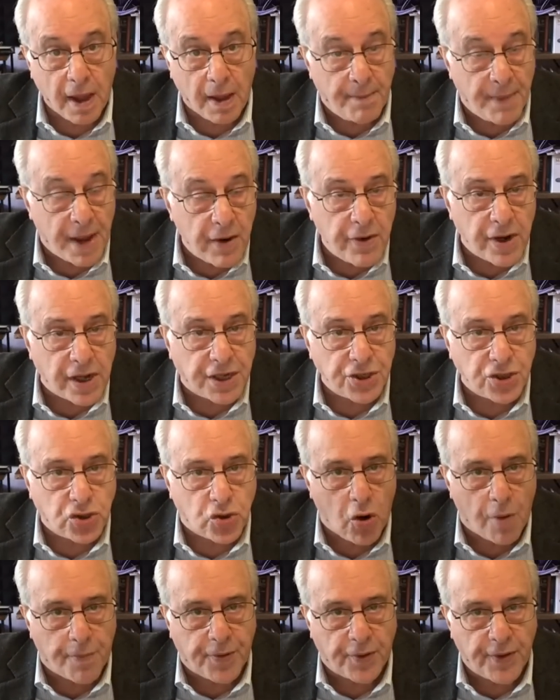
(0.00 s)
American
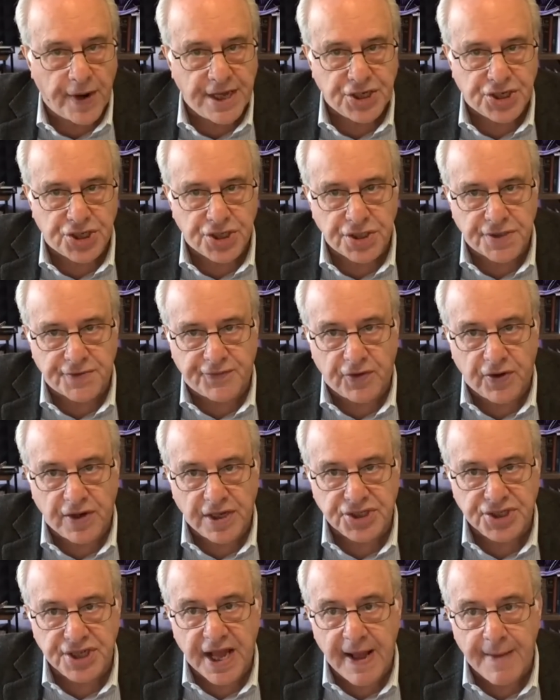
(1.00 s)
corporations, for
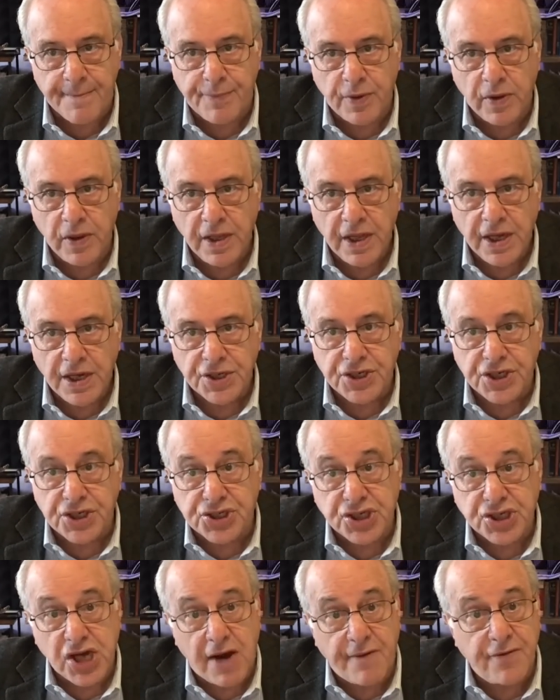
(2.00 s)
example,
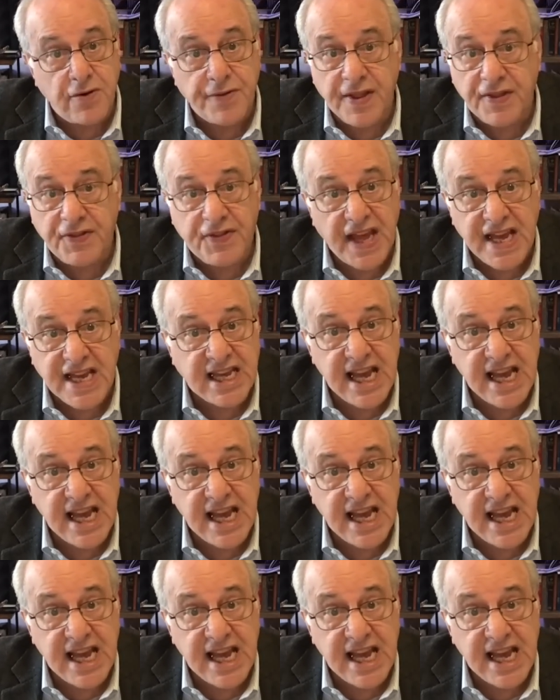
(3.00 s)
discover that they